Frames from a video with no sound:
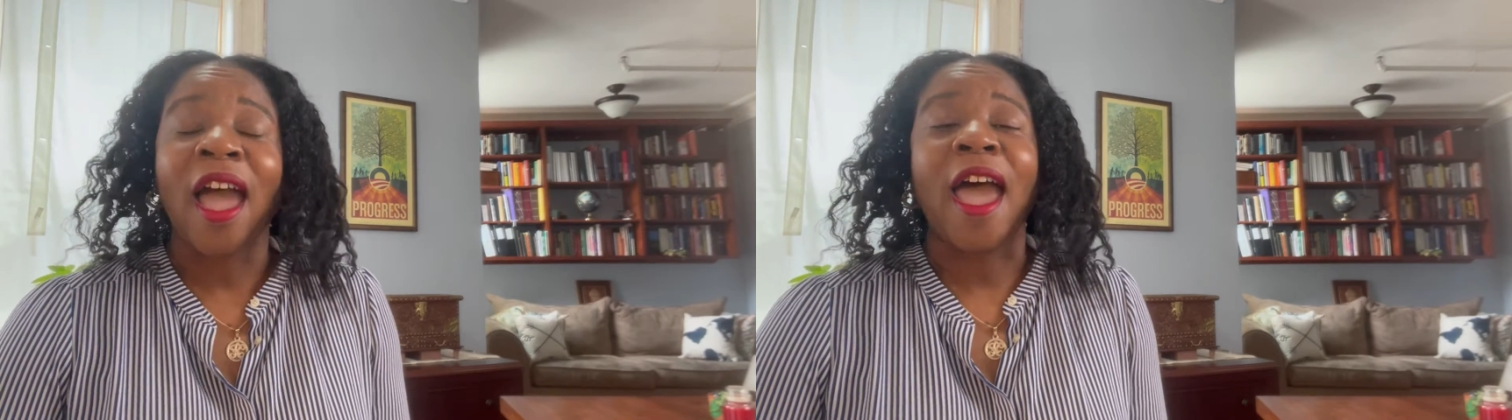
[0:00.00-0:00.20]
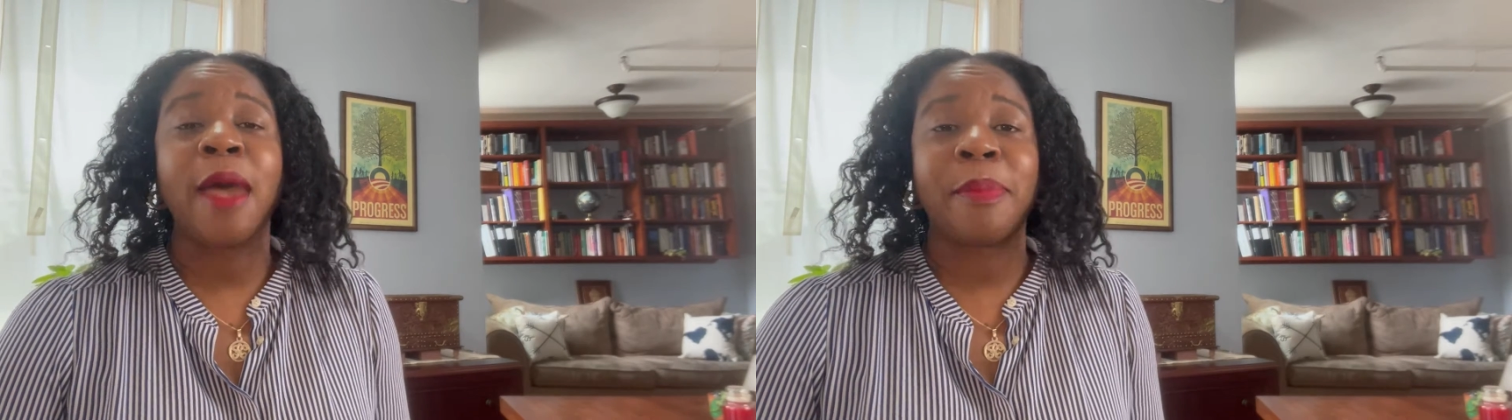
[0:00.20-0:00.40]

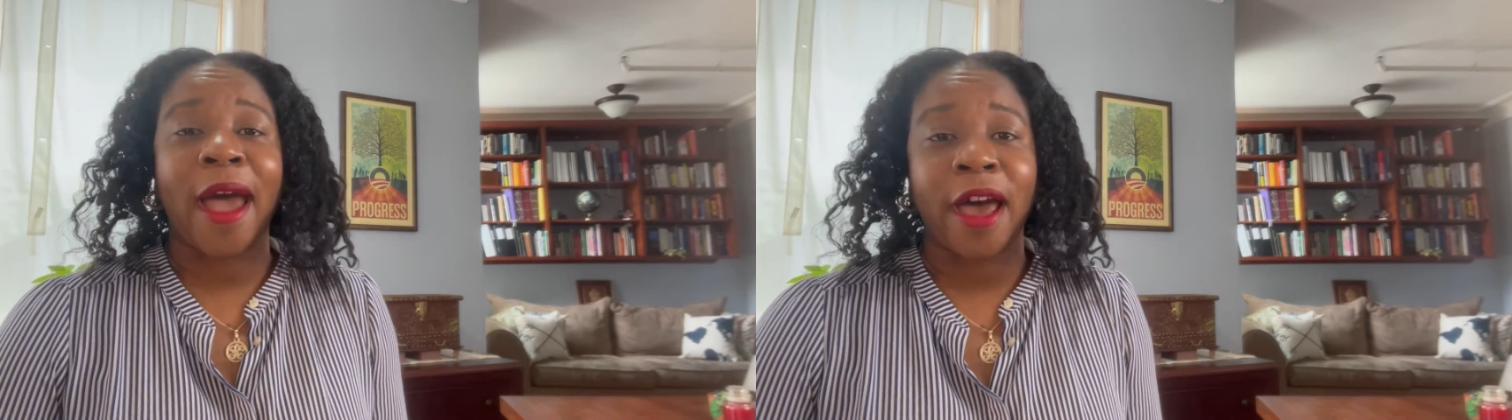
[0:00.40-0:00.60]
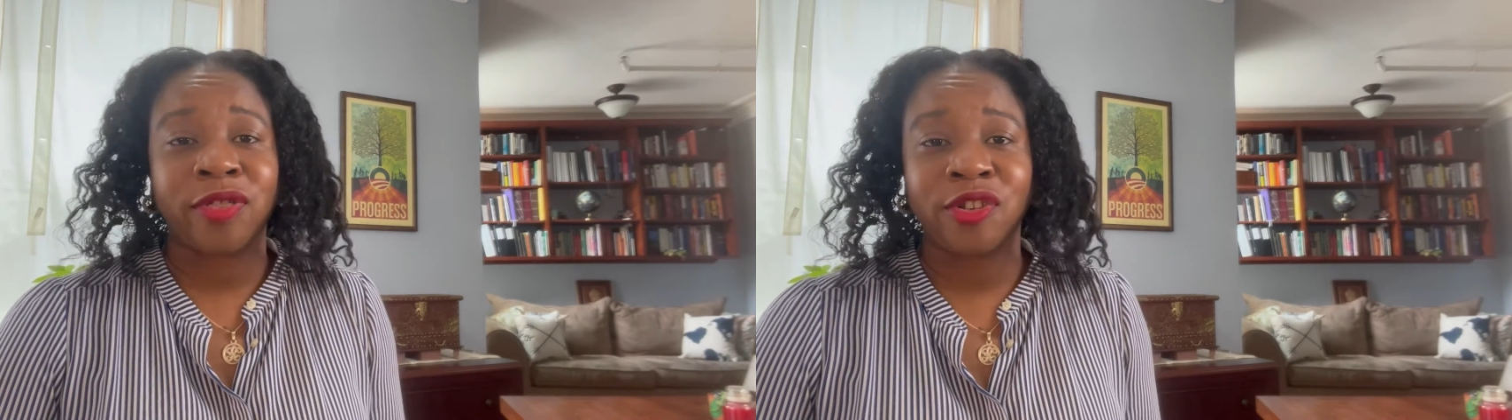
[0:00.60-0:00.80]
and
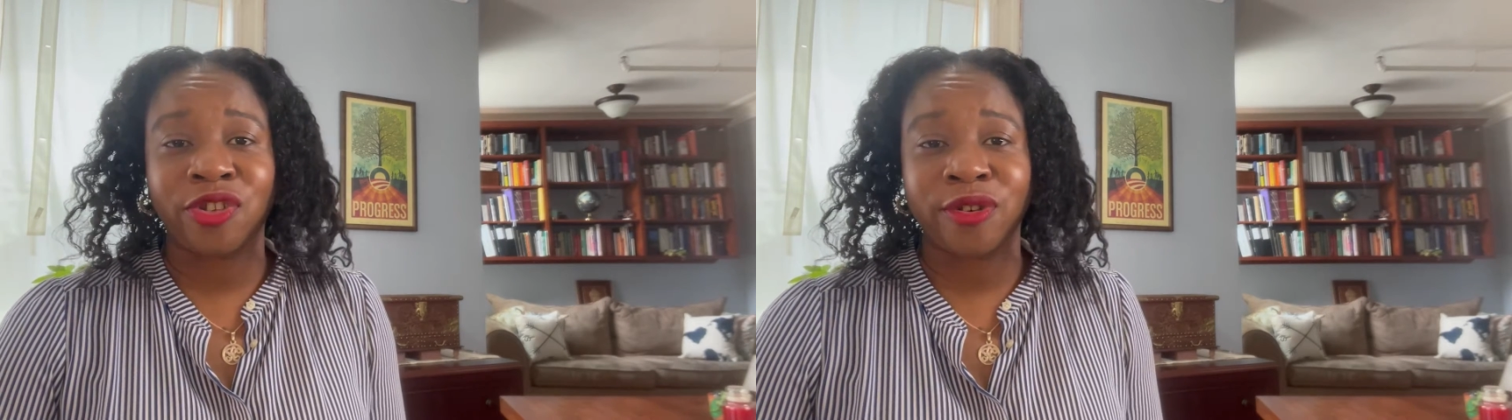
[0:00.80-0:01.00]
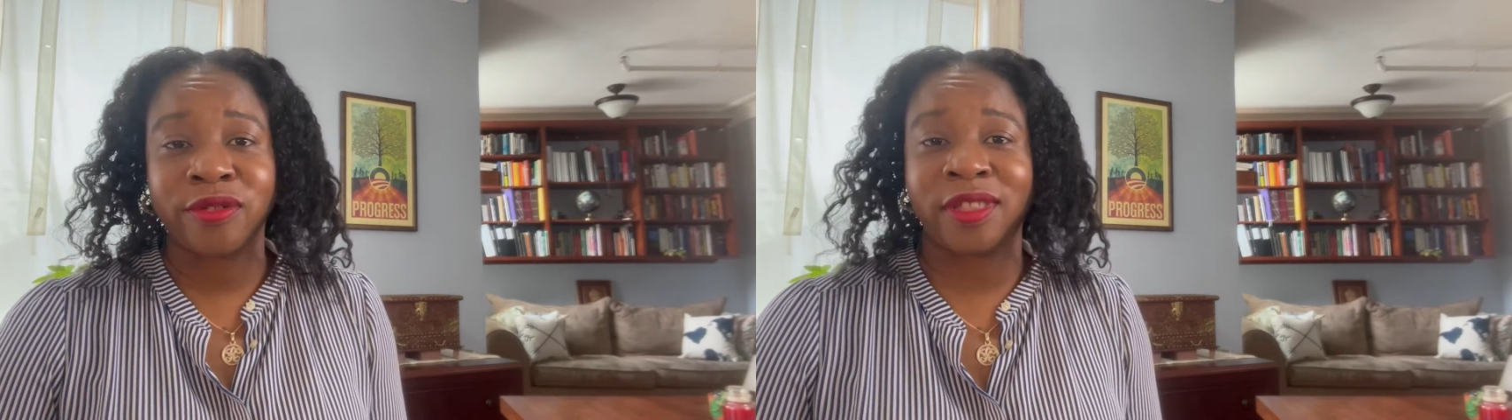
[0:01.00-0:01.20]

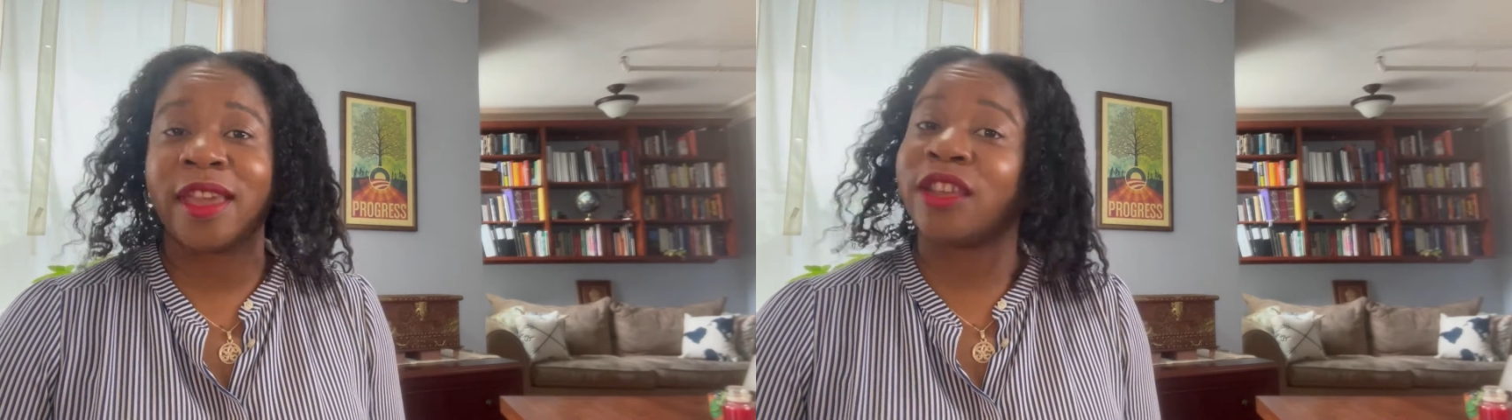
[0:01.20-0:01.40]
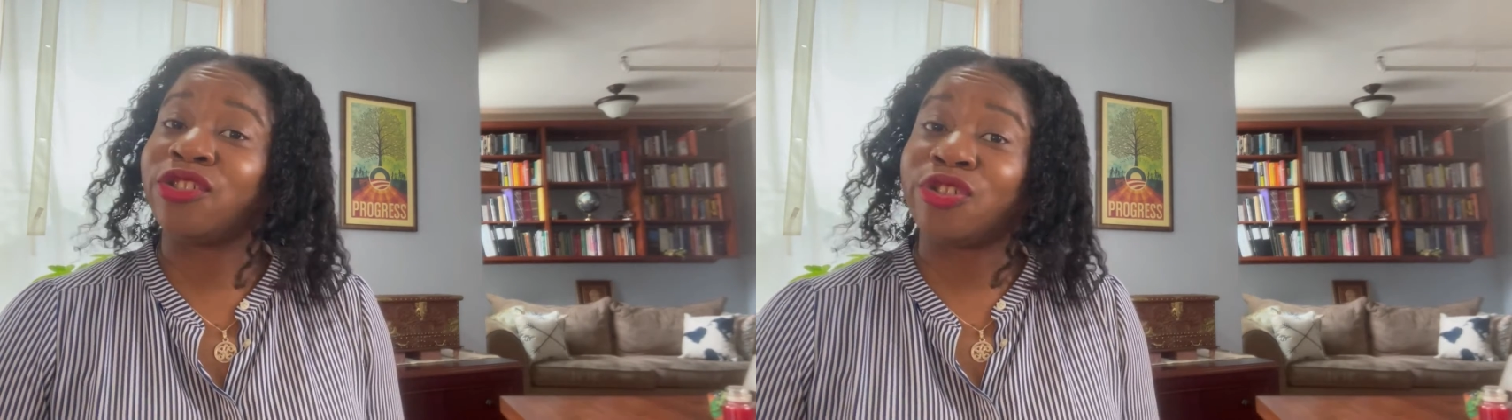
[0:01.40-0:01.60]
passengers
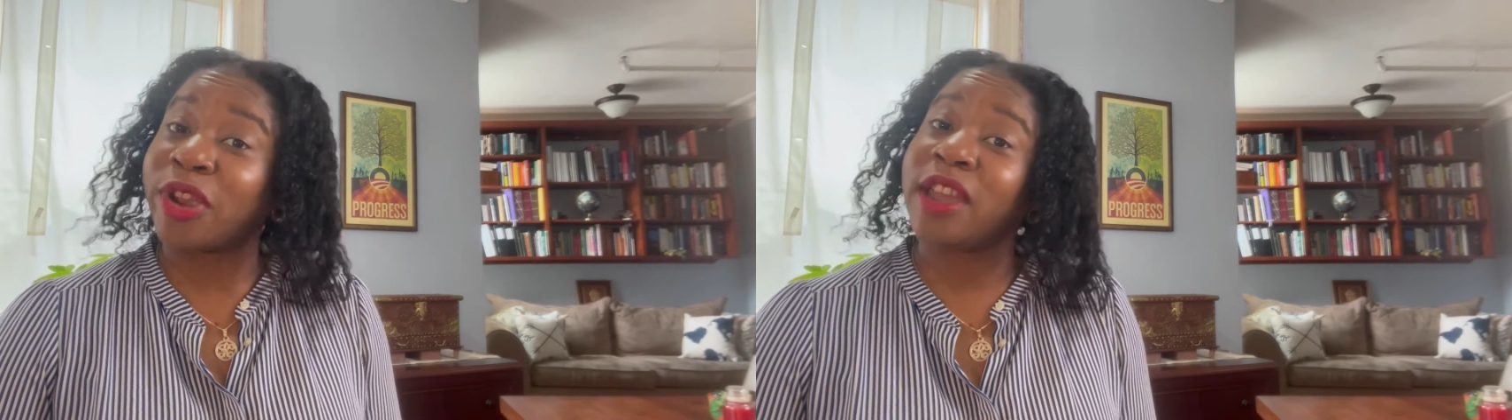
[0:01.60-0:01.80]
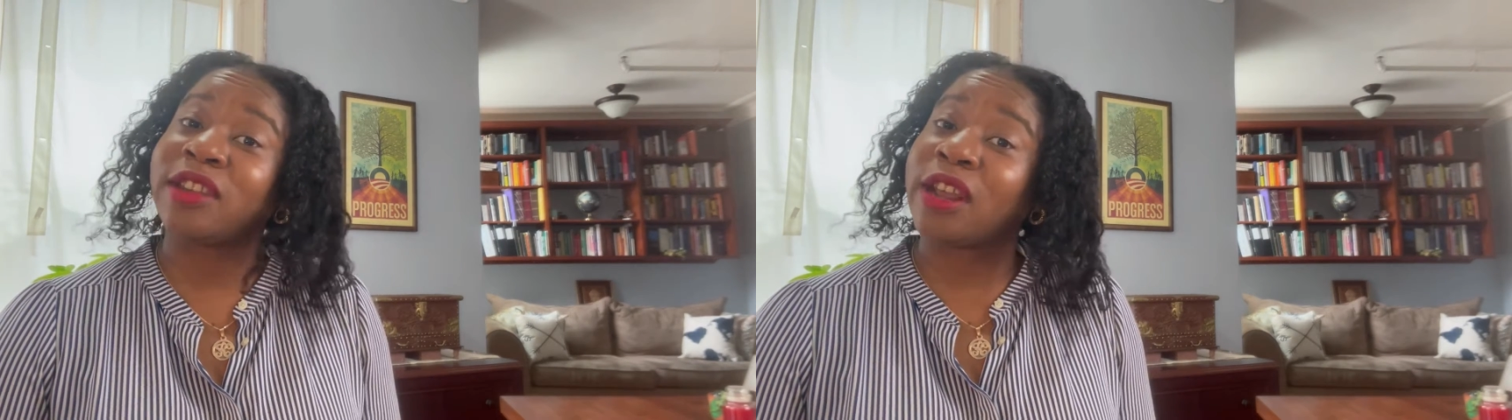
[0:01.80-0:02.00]
getting
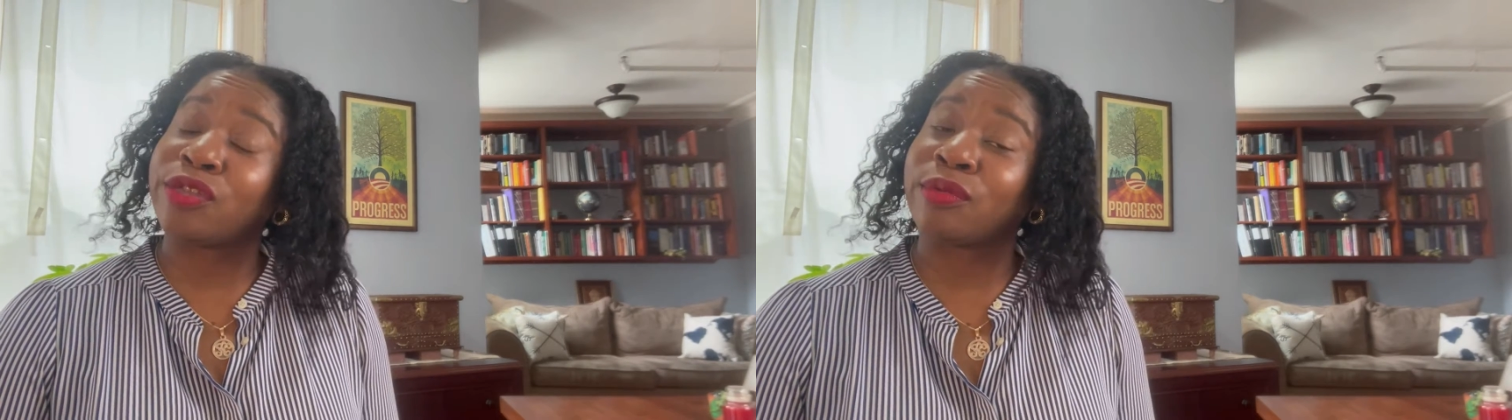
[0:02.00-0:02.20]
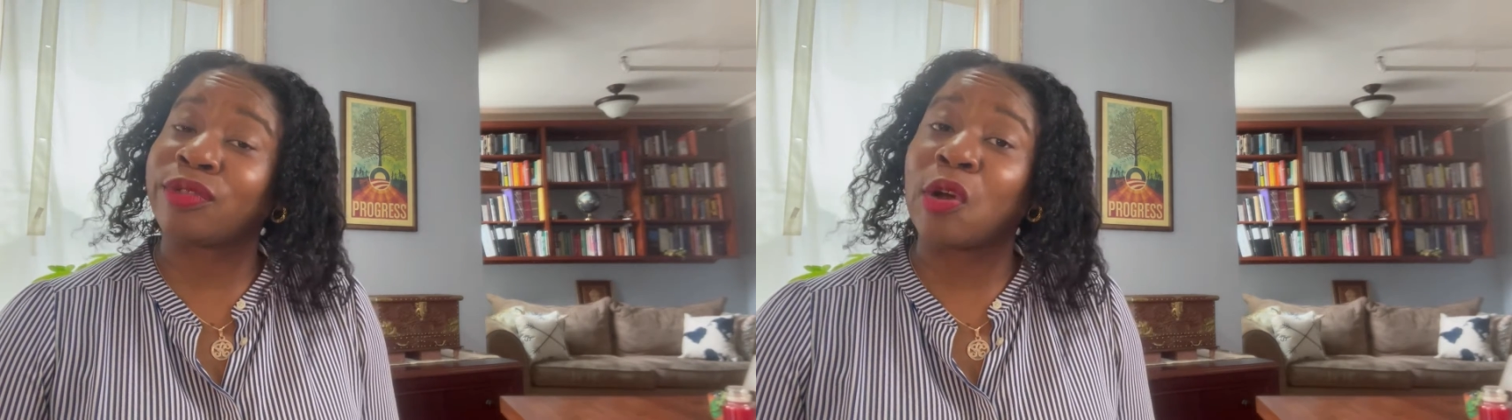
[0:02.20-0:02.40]
stranded as a
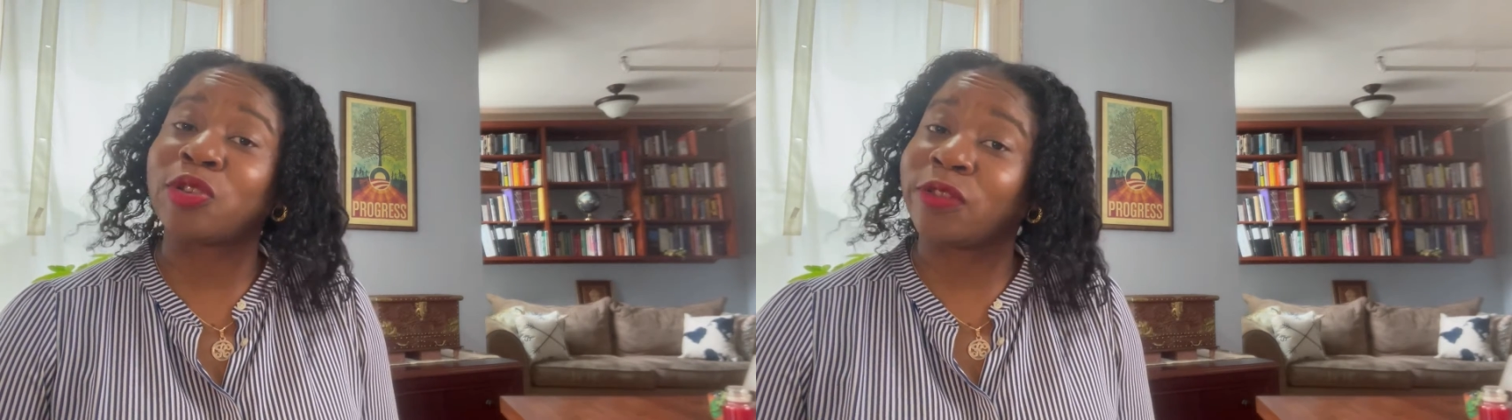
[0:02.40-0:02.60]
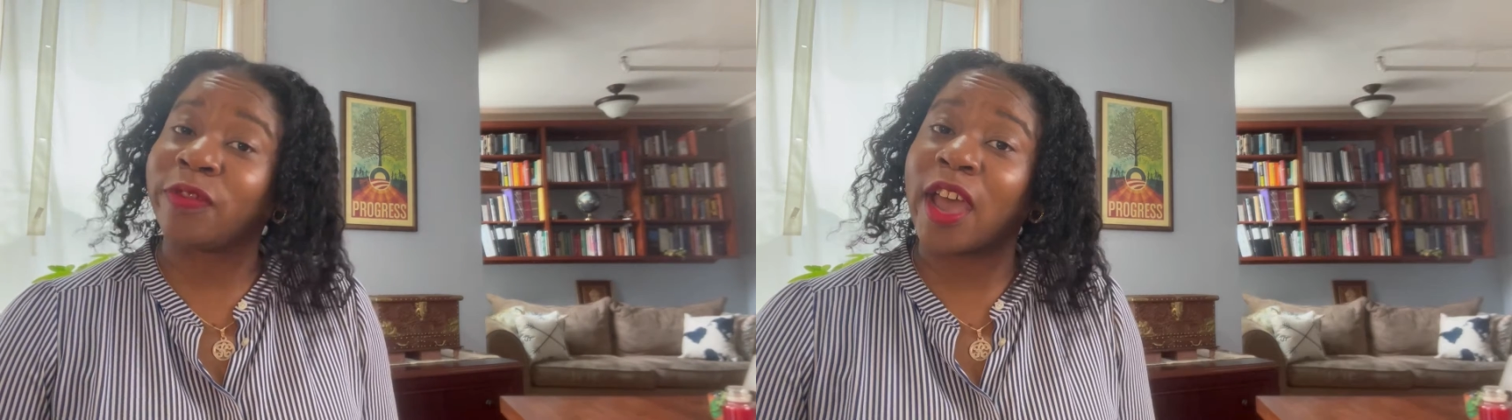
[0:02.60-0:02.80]

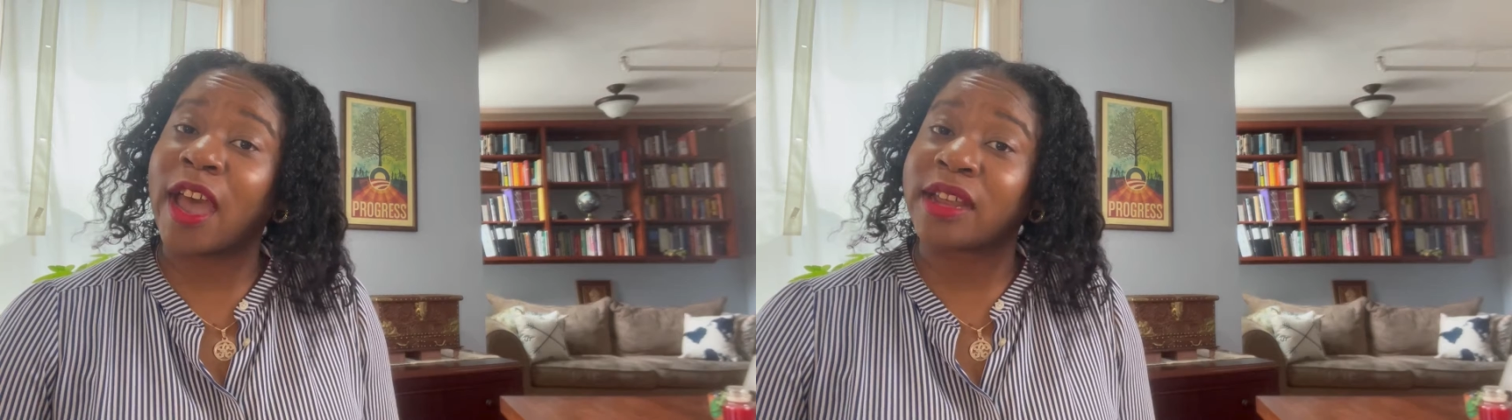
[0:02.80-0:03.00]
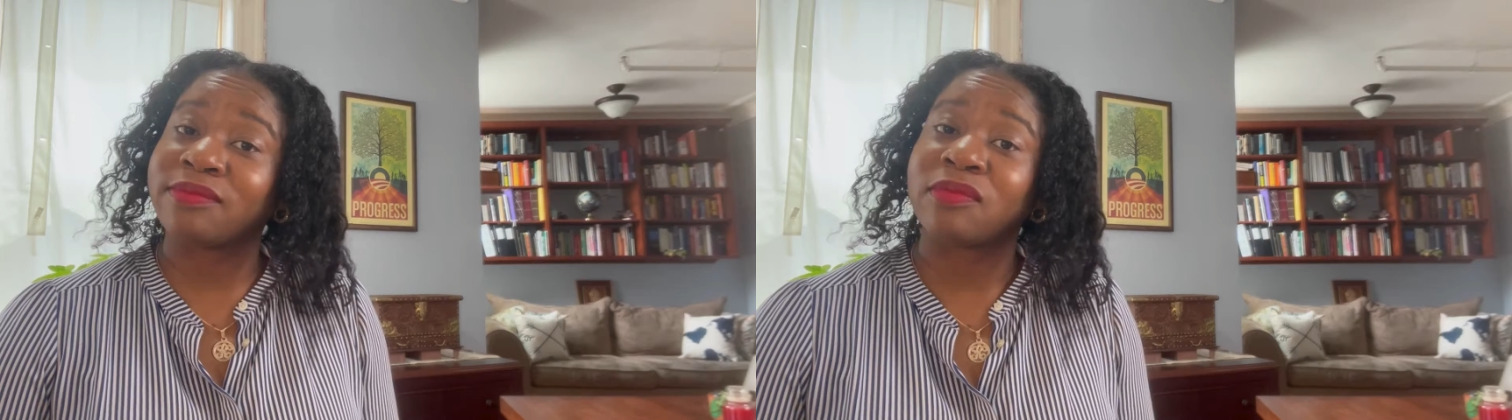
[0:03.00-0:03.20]
result of that.